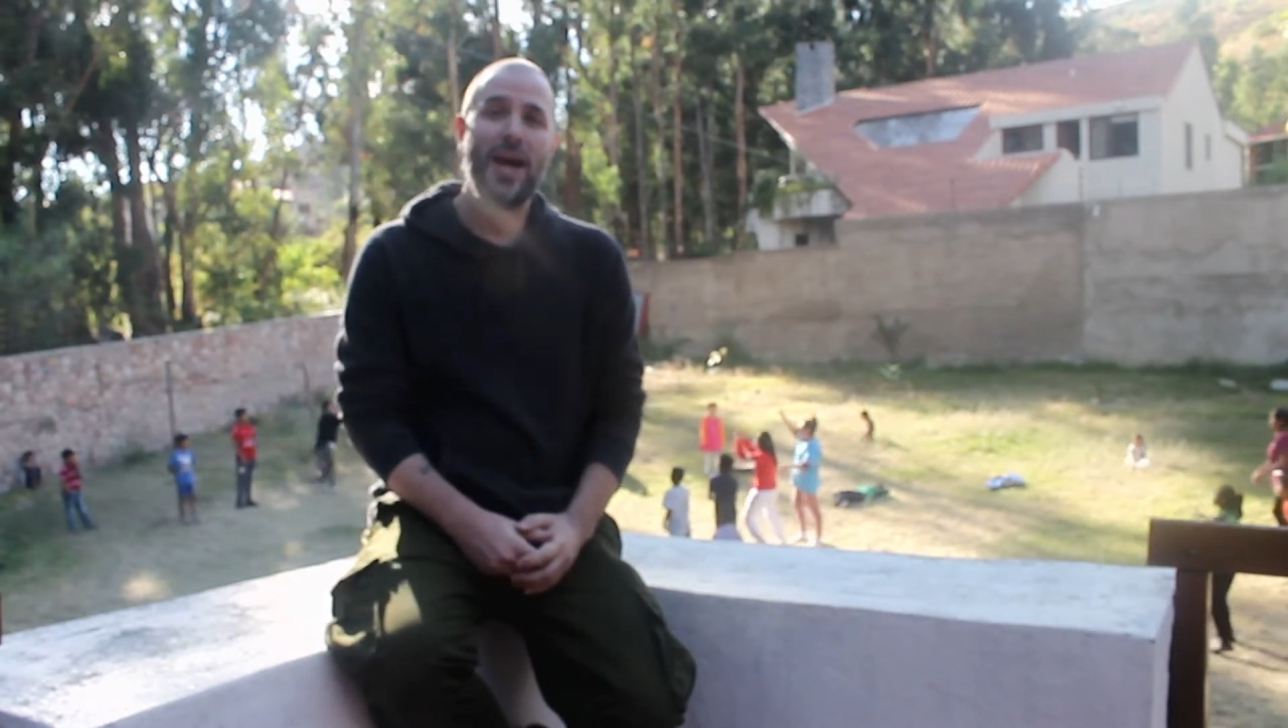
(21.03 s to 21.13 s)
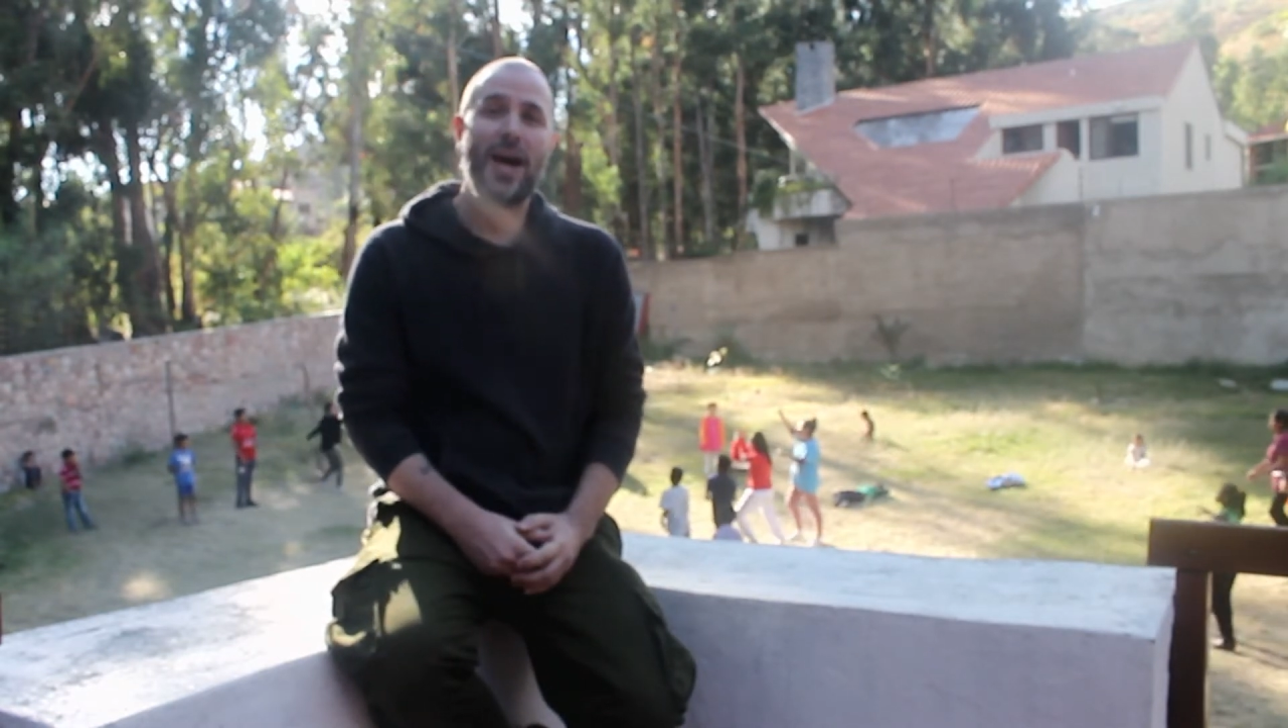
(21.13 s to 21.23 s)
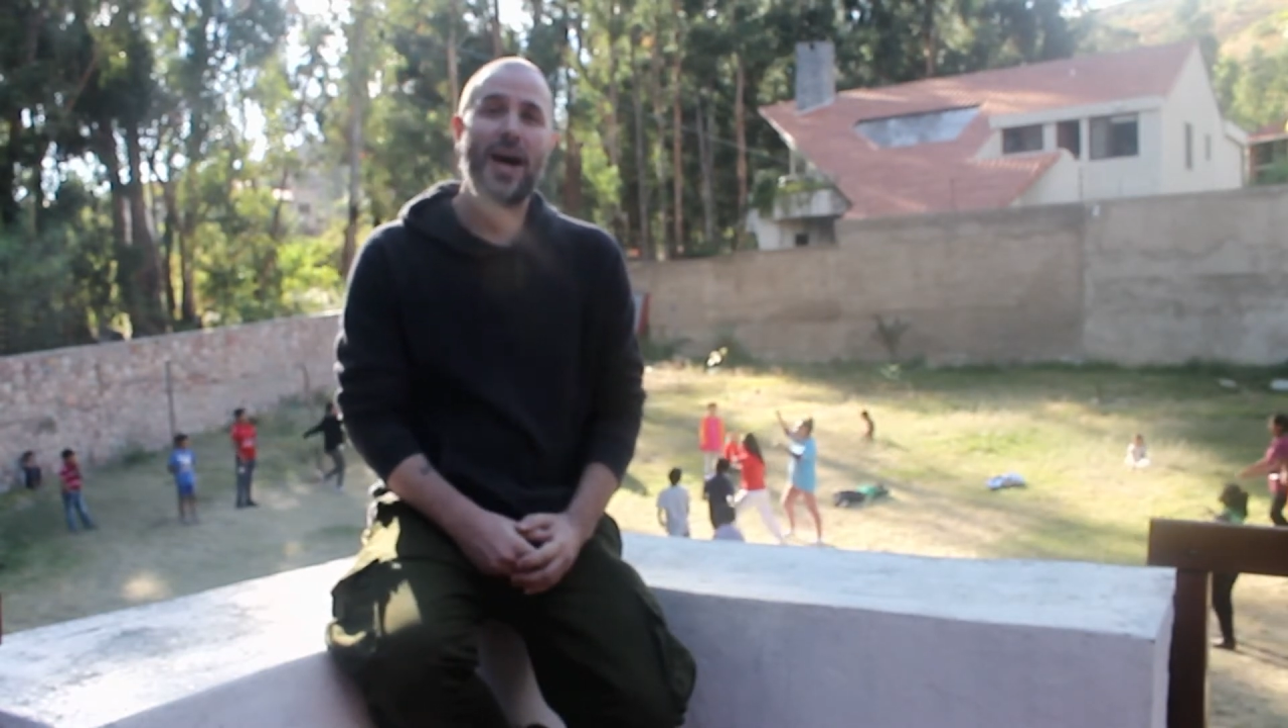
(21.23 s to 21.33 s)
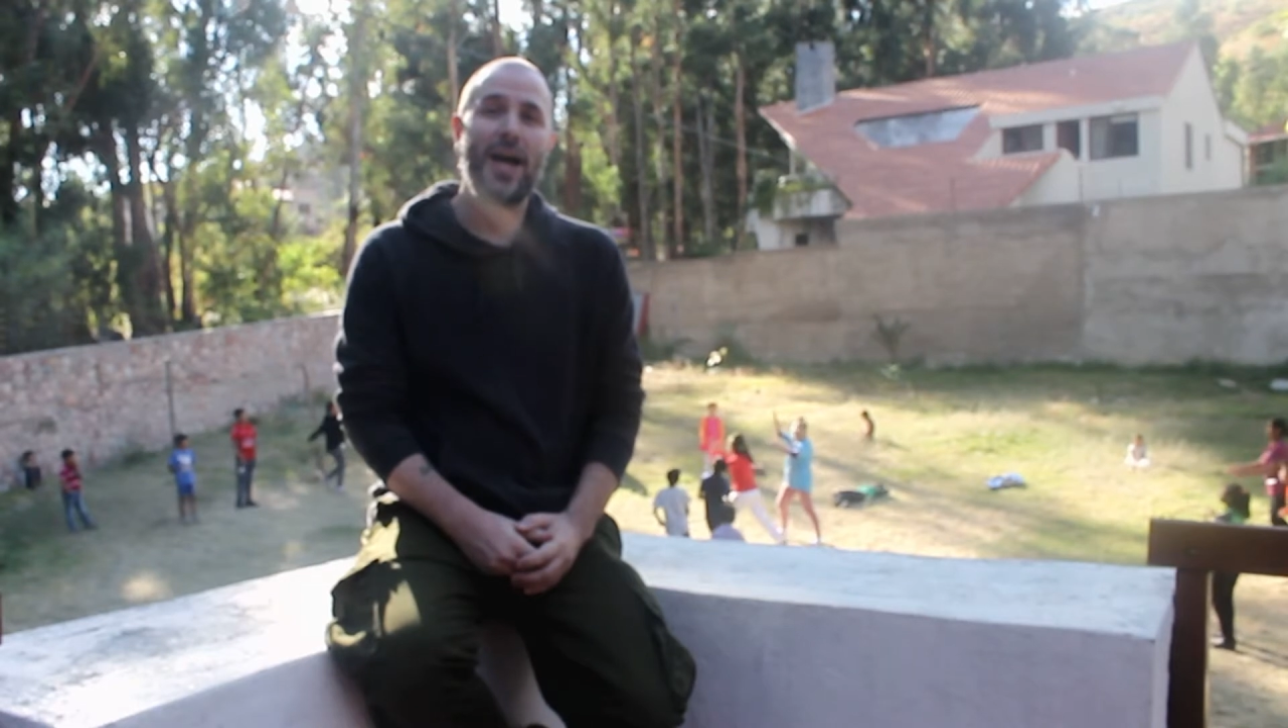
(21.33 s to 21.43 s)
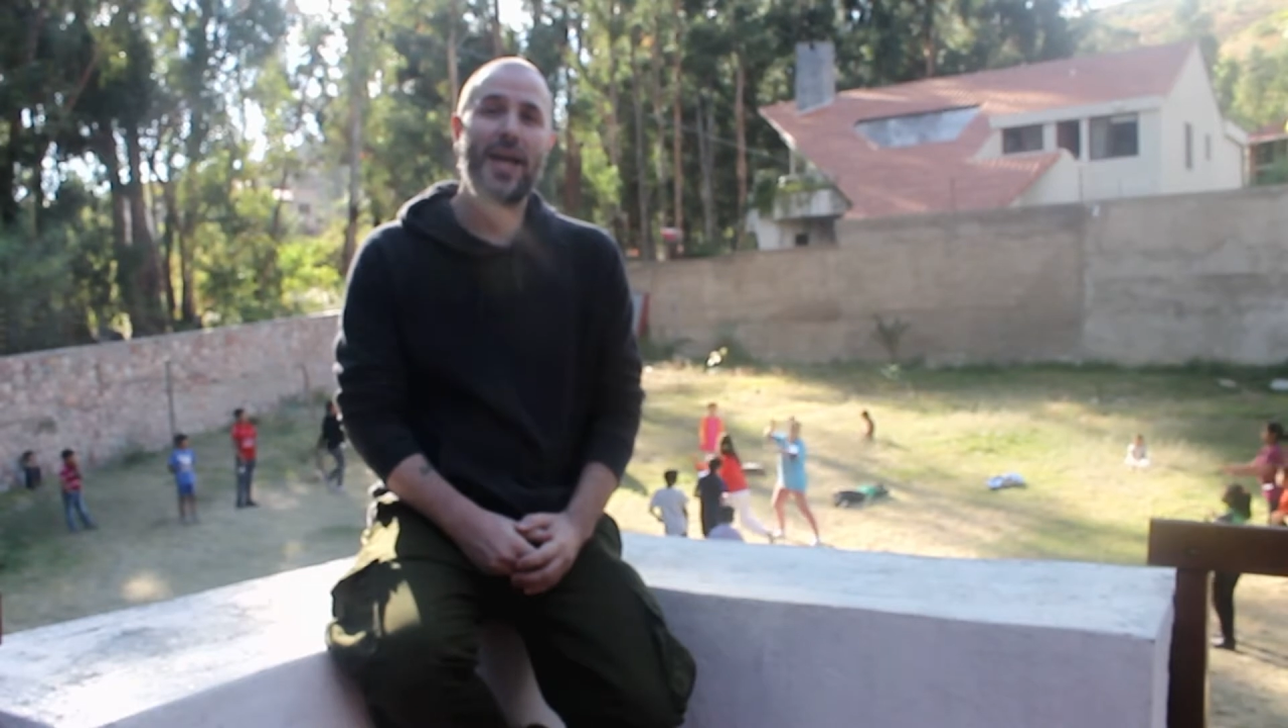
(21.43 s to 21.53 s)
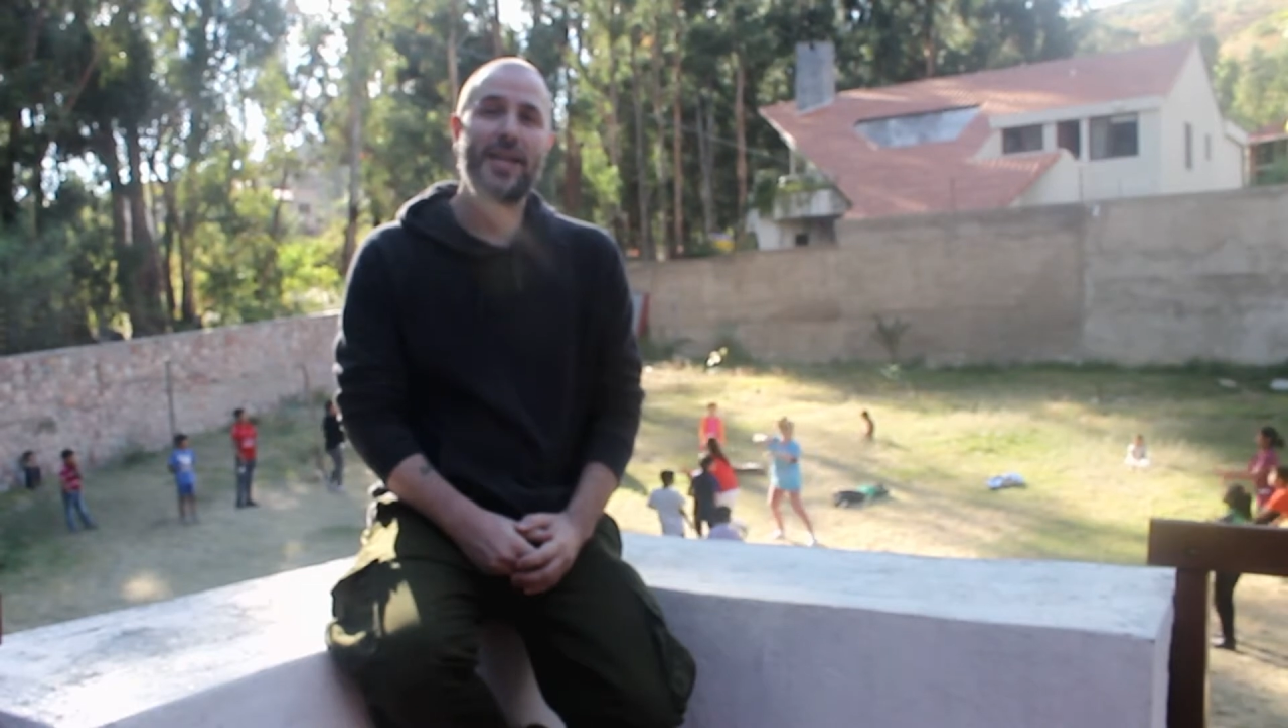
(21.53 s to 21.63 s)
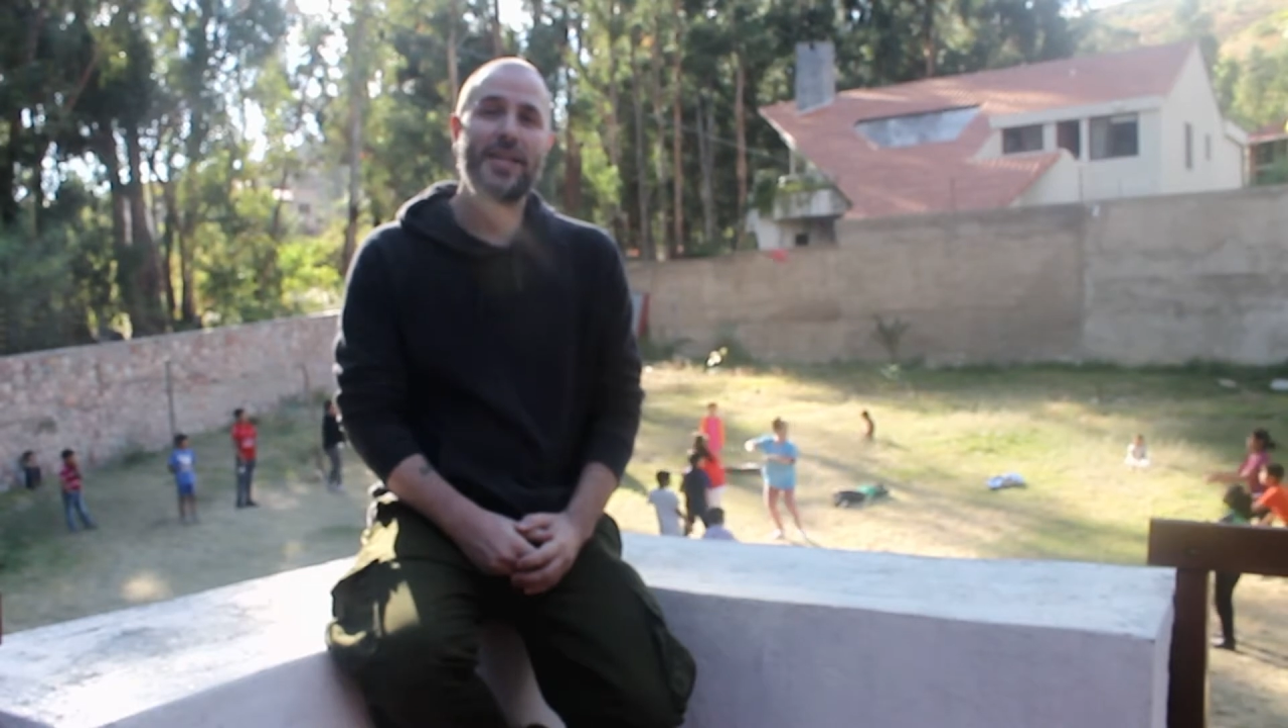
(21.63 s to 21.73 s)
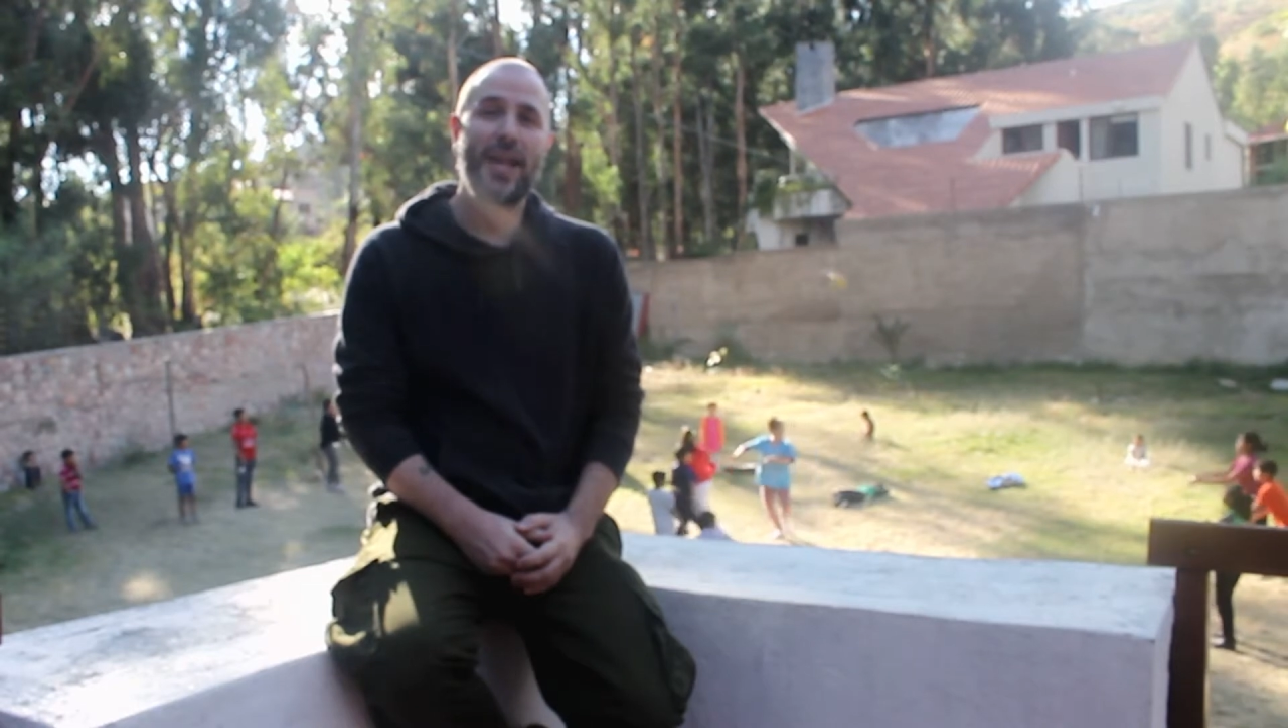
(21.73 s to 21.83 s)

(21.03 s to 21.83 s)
and